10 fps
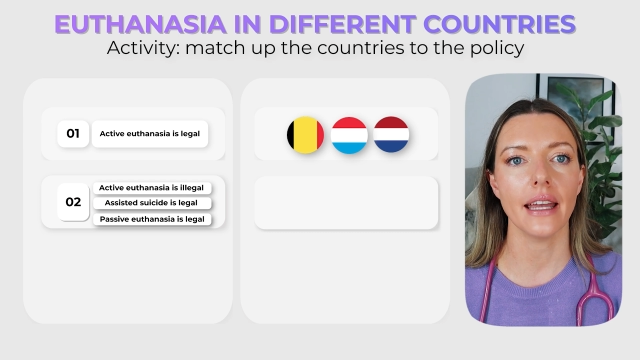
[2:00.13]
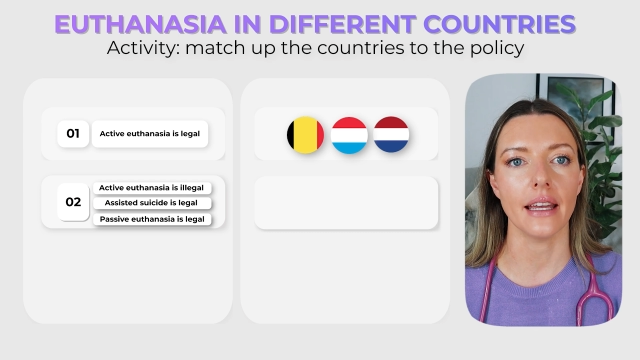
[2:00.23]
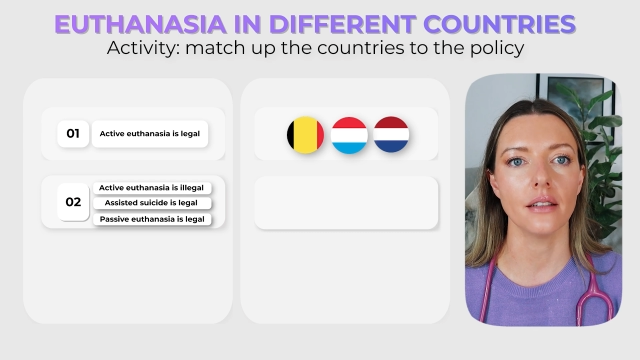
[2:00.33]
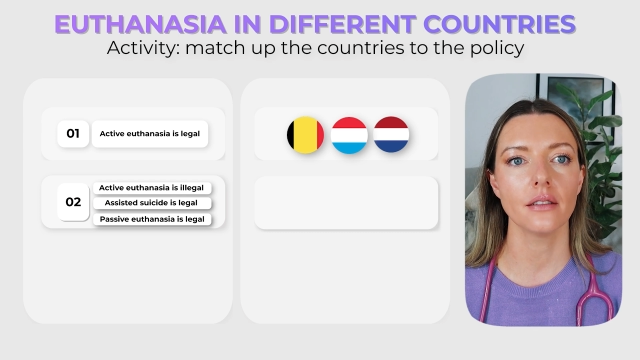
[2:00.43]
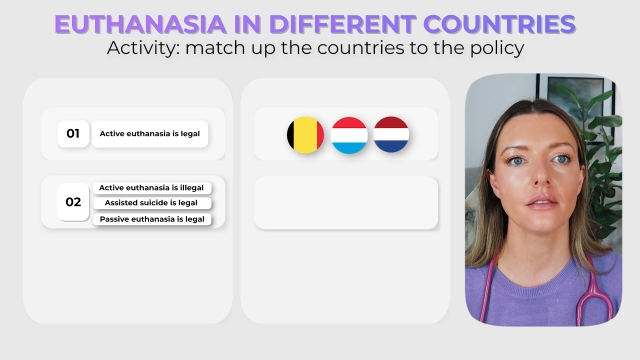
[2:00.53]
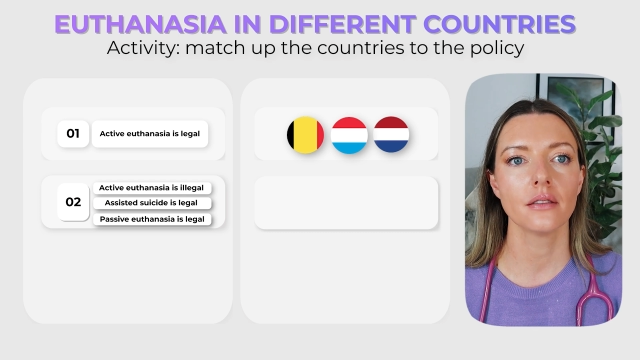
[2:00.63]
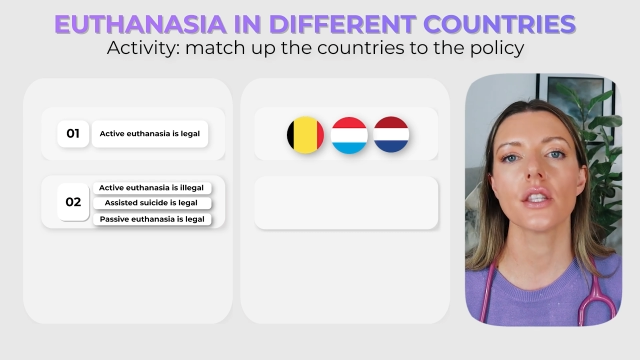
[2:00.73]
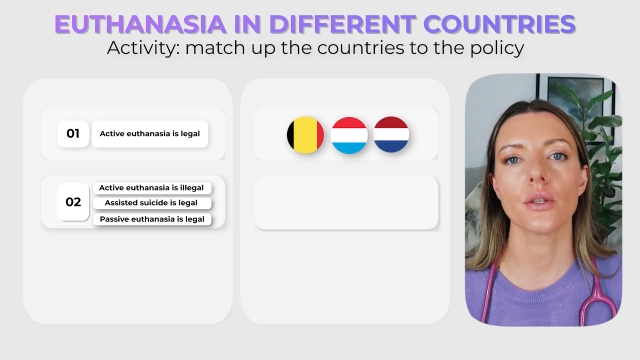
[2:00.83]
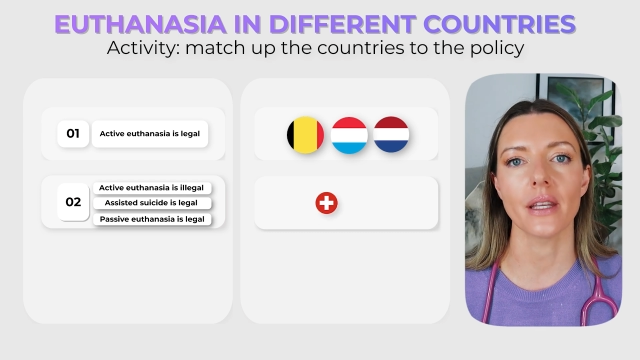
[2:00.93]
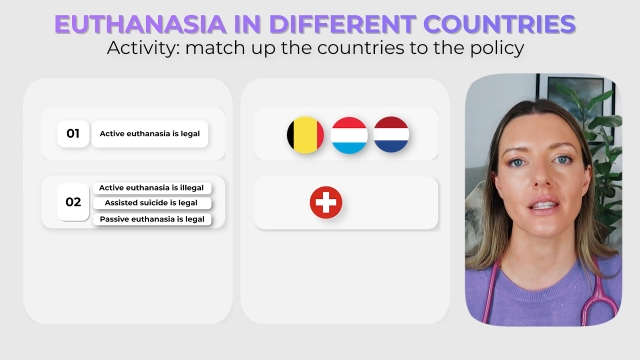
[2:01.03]
in
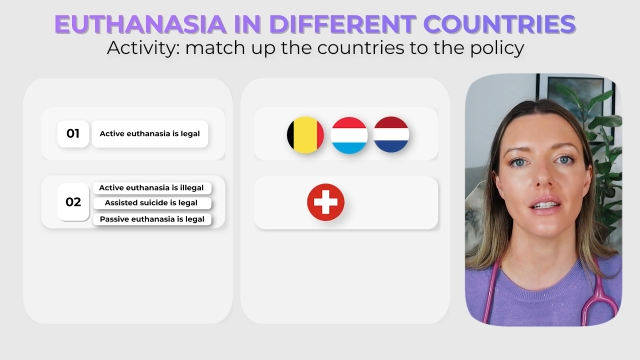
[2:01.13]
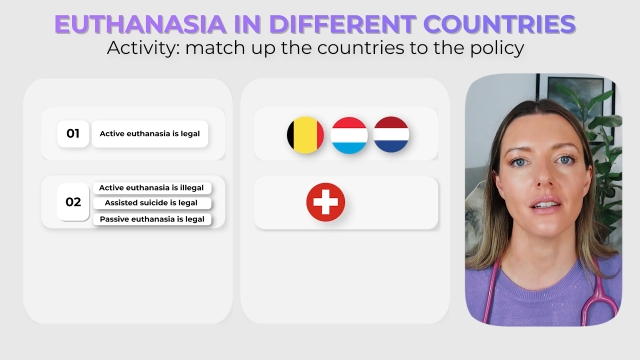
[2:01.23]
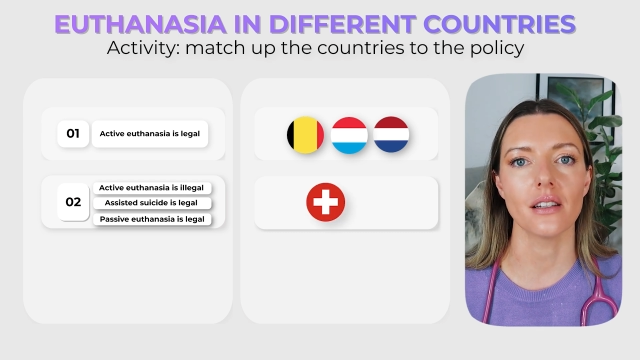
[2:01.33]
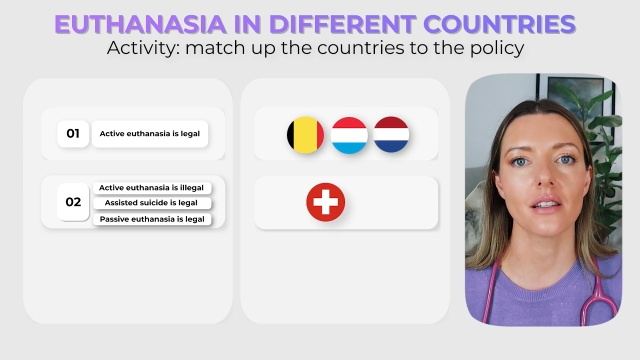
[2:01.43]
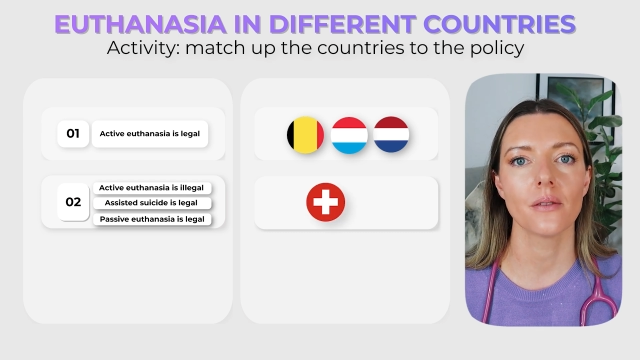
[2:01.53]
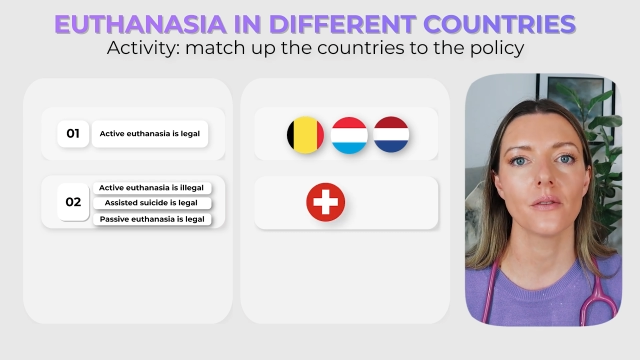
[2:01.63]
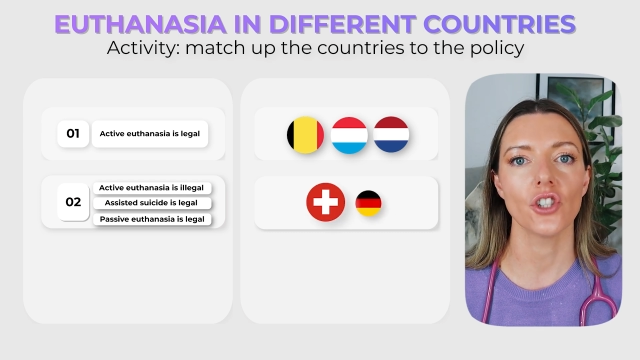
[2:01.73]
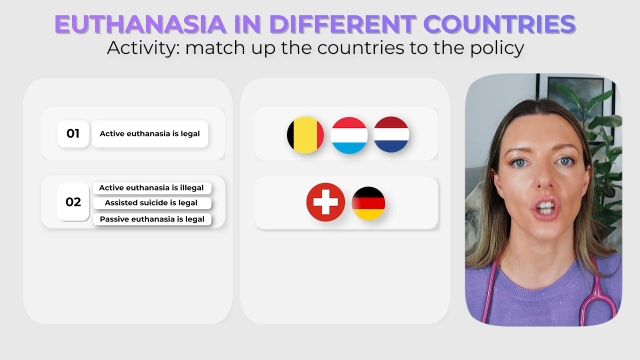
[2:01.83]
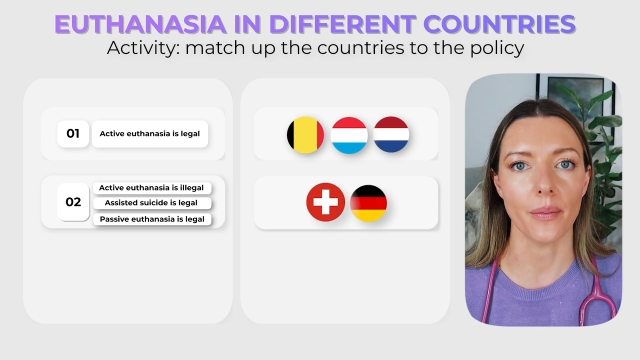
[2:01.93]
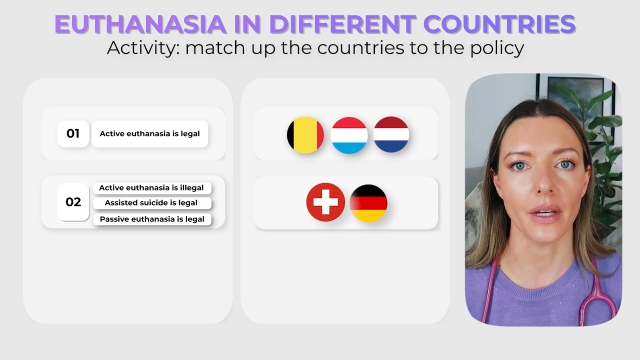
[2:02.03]
Switzerland,
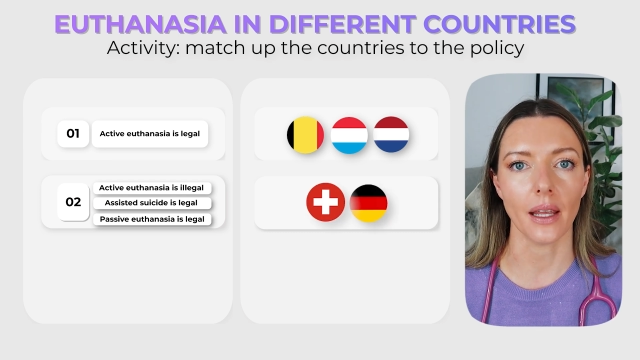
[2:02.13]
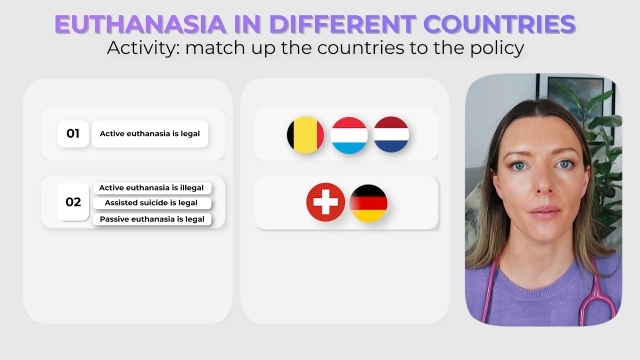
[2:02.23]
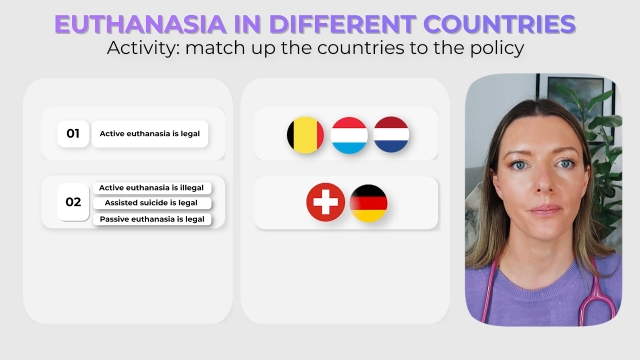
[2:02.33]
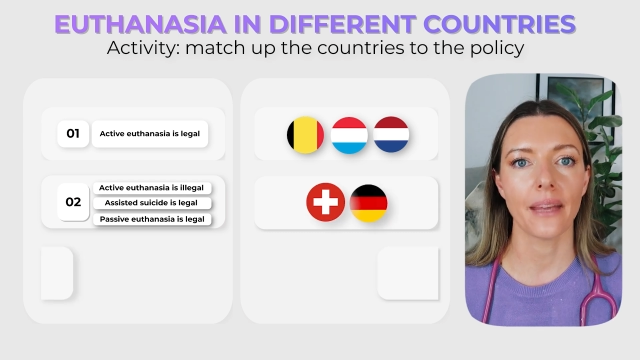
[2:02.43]
Germany.